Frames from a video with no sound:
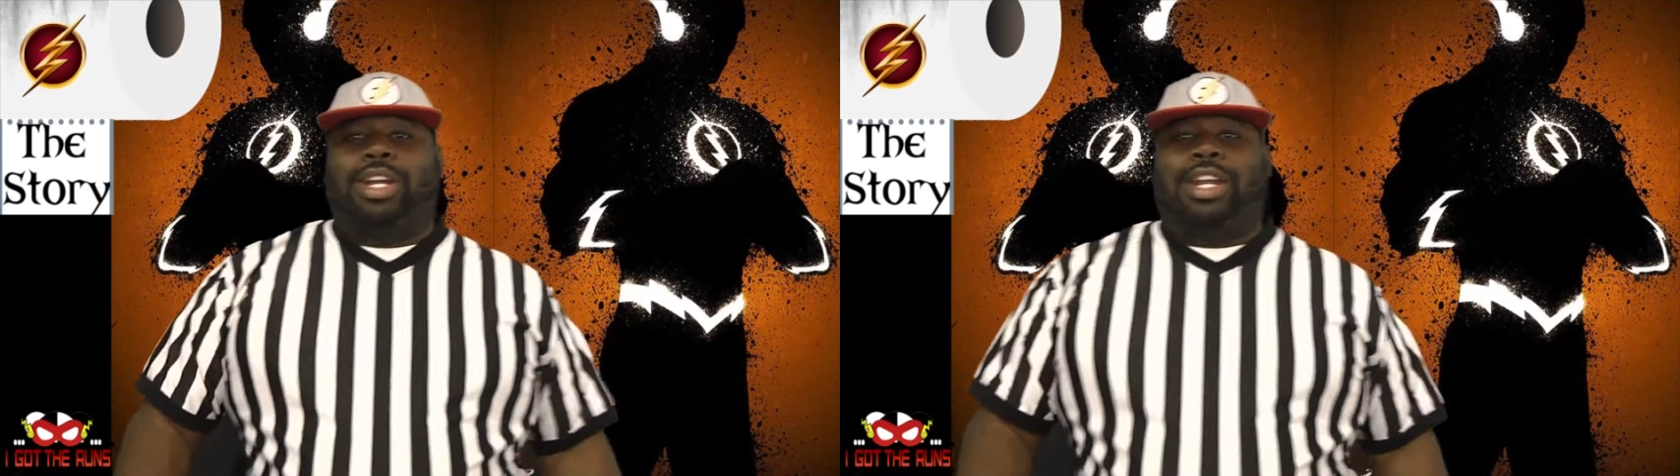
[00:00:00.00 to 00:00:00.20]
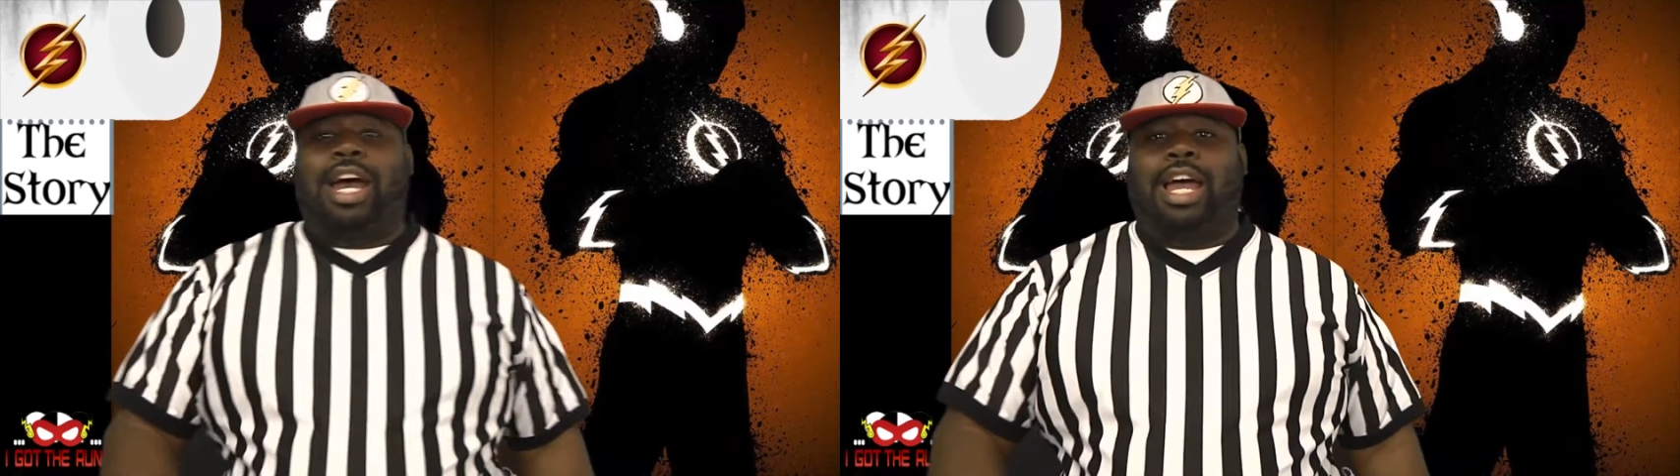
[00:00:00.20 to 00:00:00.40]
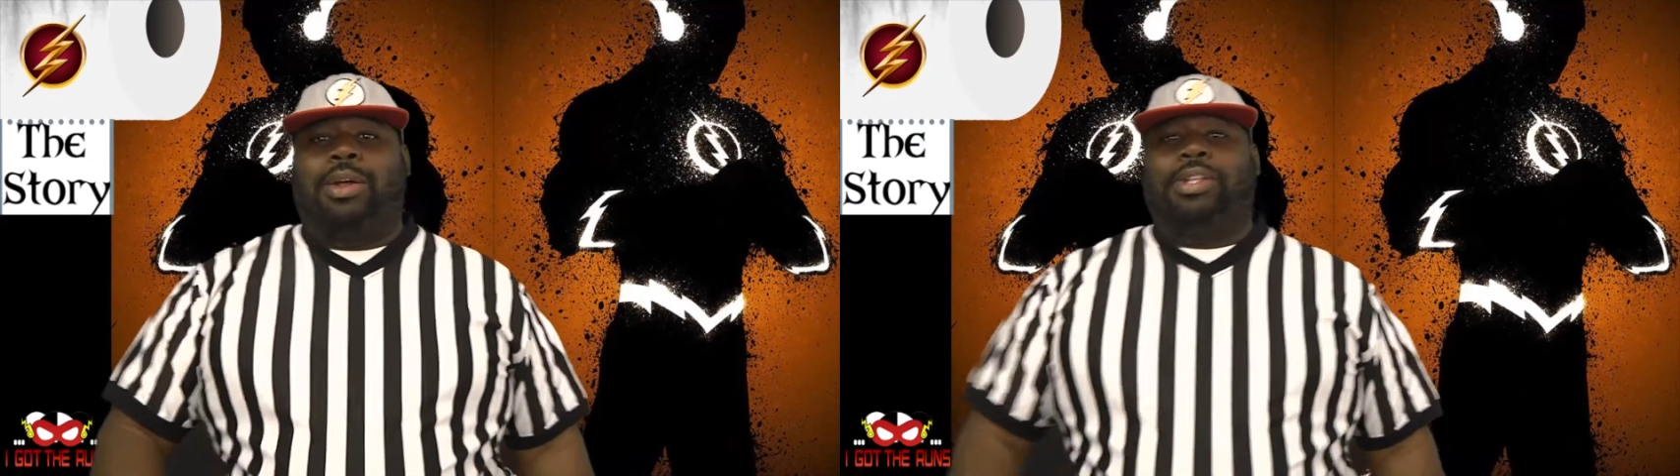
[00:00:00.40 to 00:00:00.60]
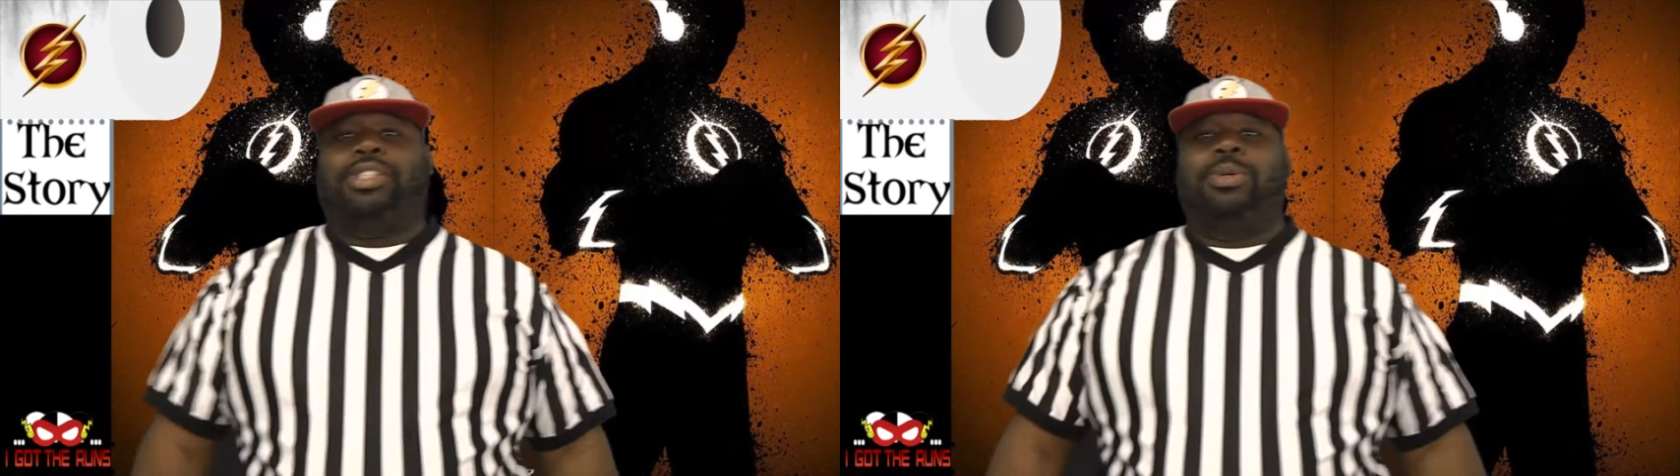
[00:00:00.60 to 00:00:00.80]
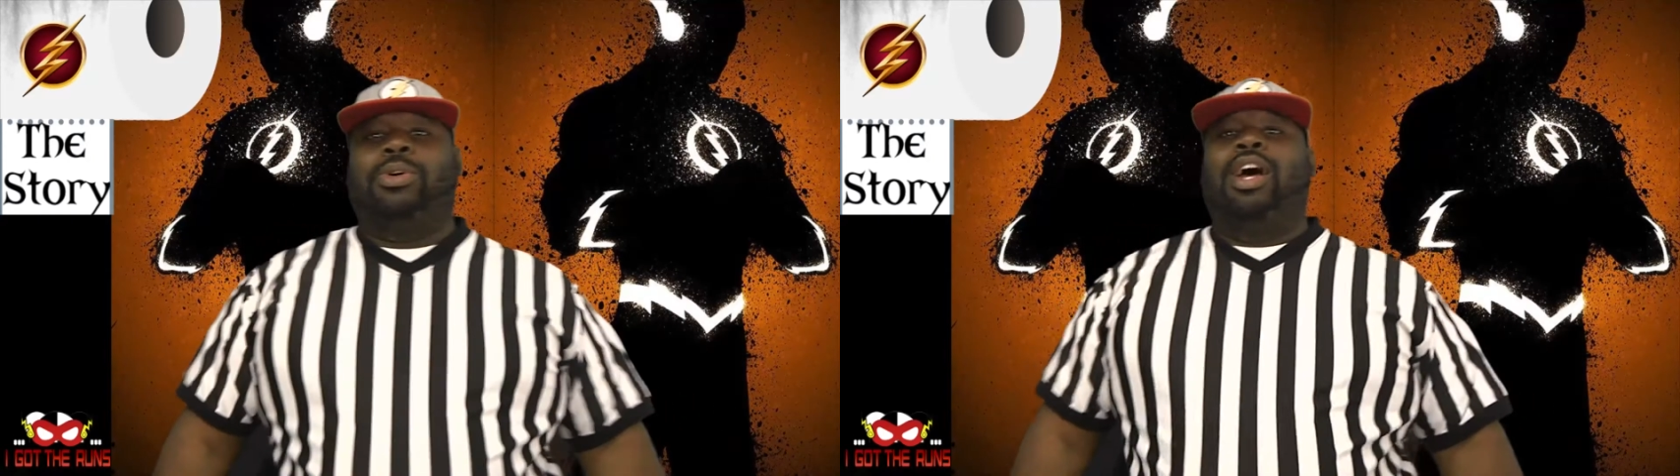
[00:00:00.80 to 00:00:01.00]
into
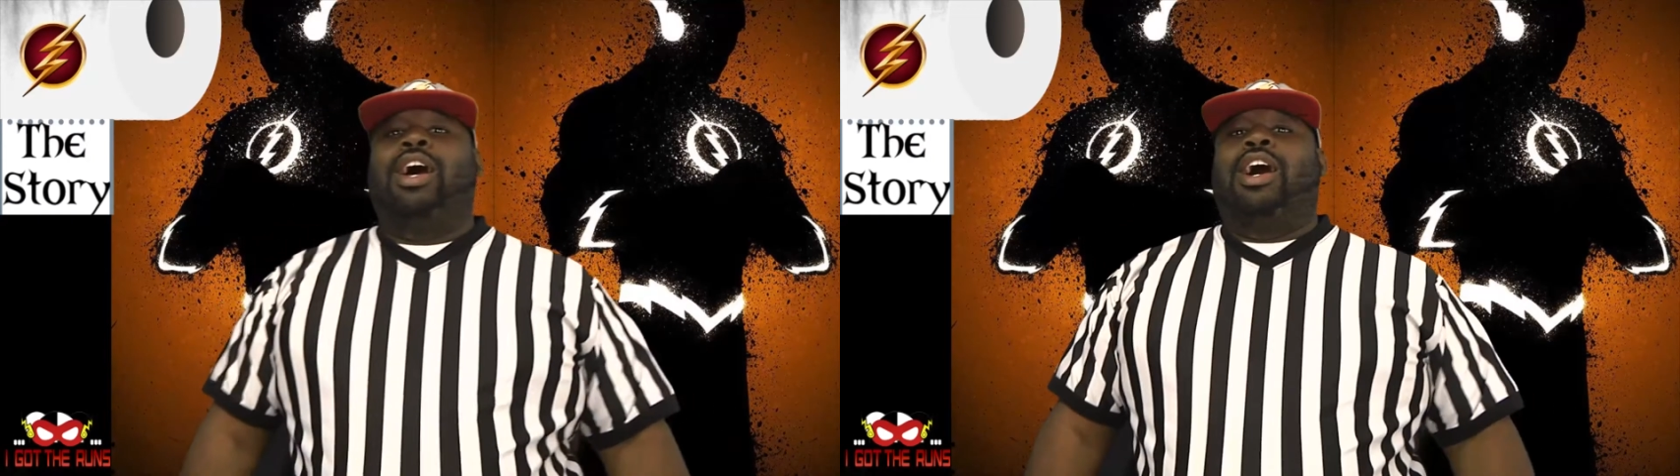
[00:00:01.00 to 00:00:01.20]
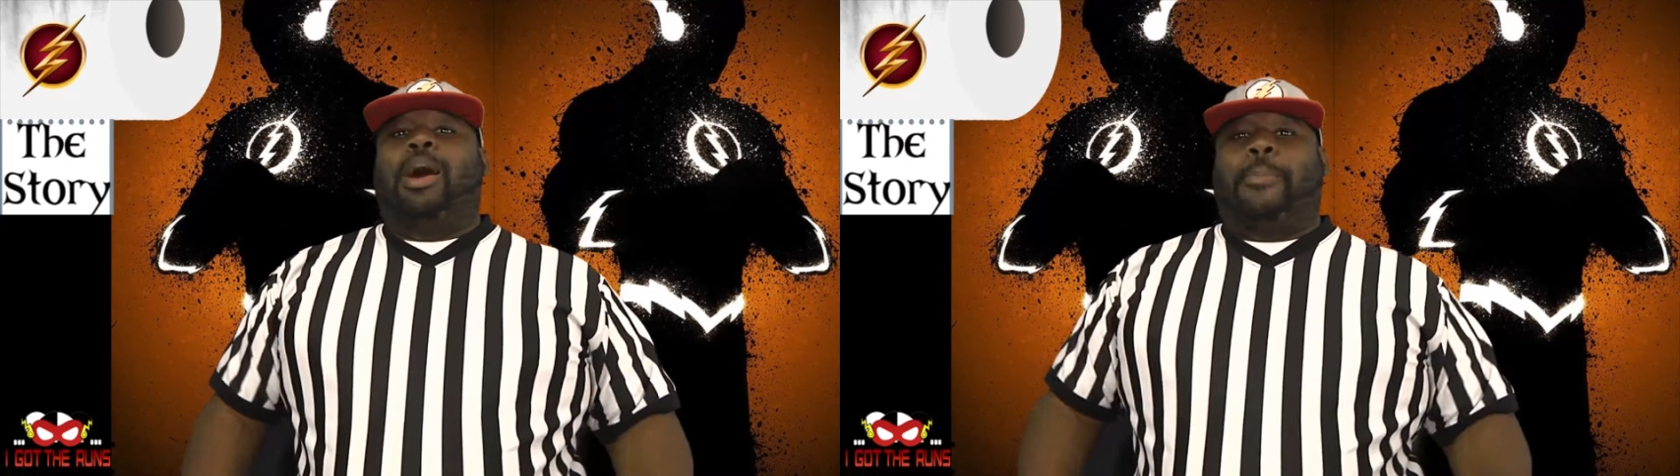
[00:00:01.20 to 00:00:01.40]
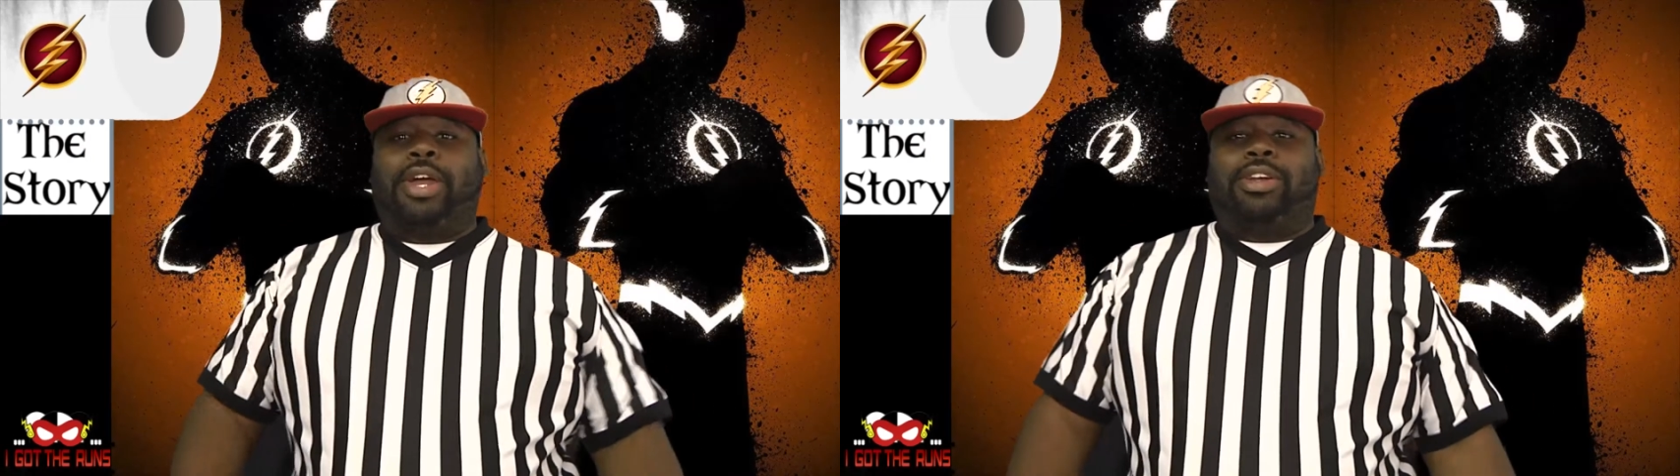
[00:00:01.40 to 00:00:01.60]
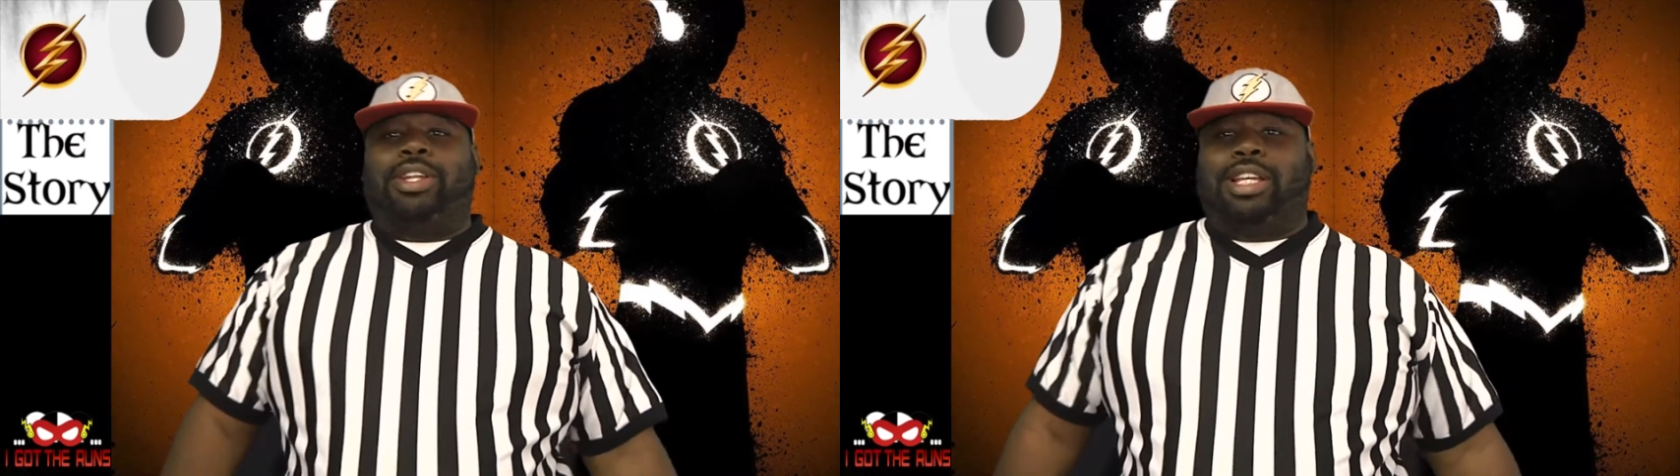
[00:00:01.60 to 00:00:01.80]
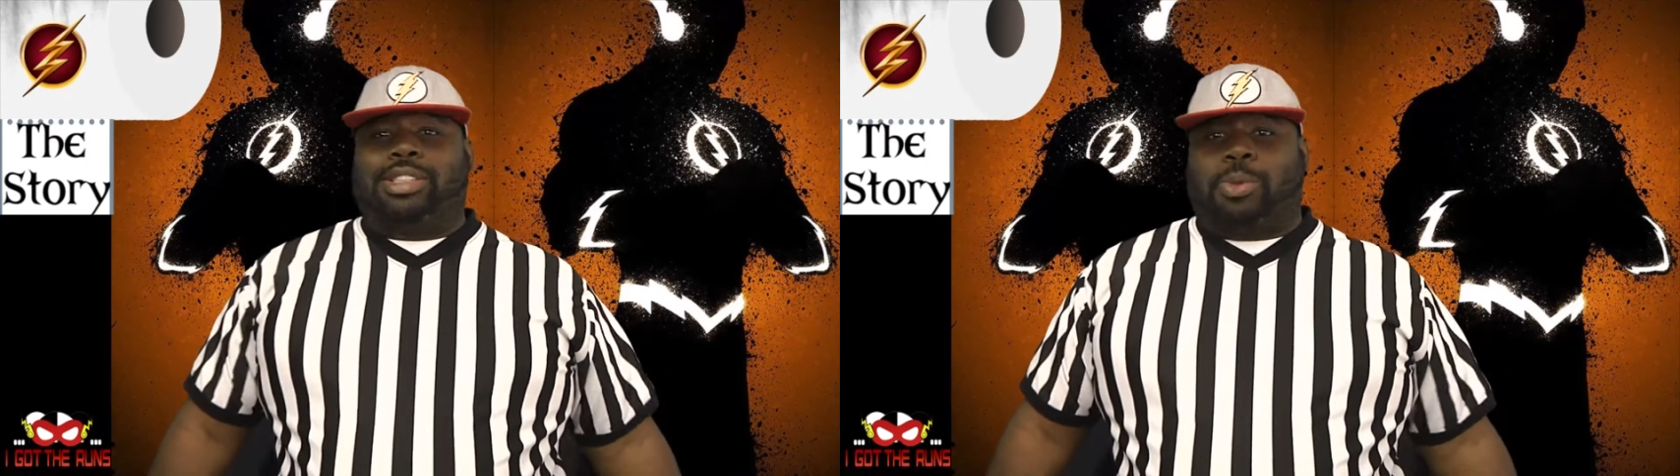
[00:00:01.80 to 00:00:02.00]
Iris, who
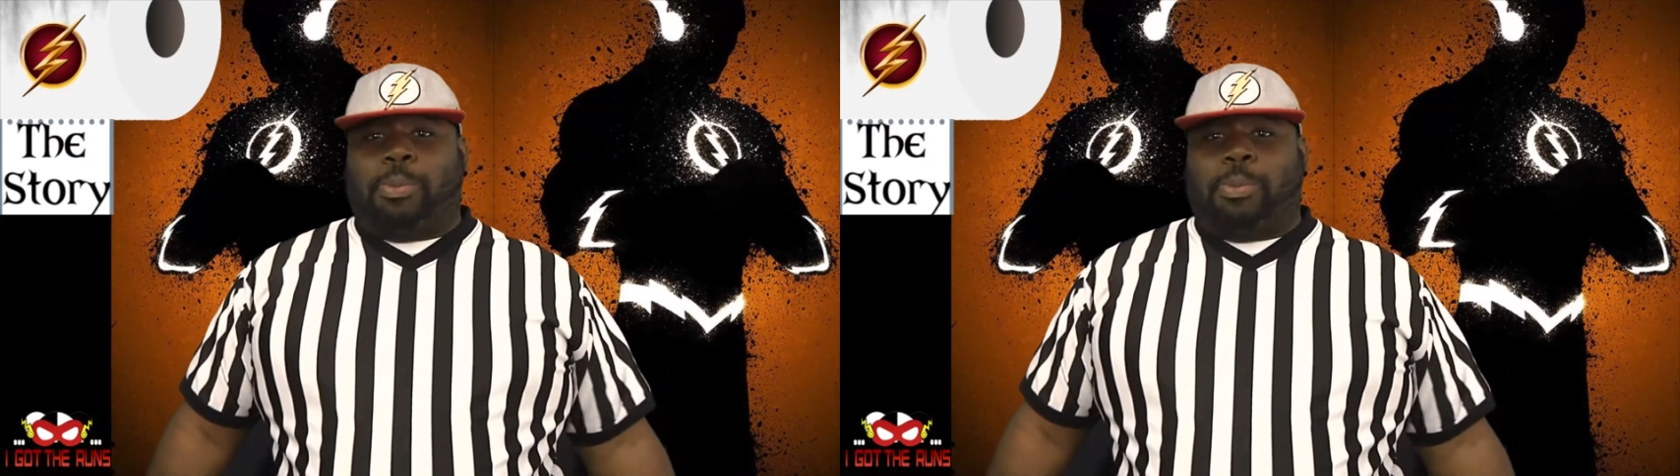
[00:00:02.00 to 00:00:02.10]
apparently is a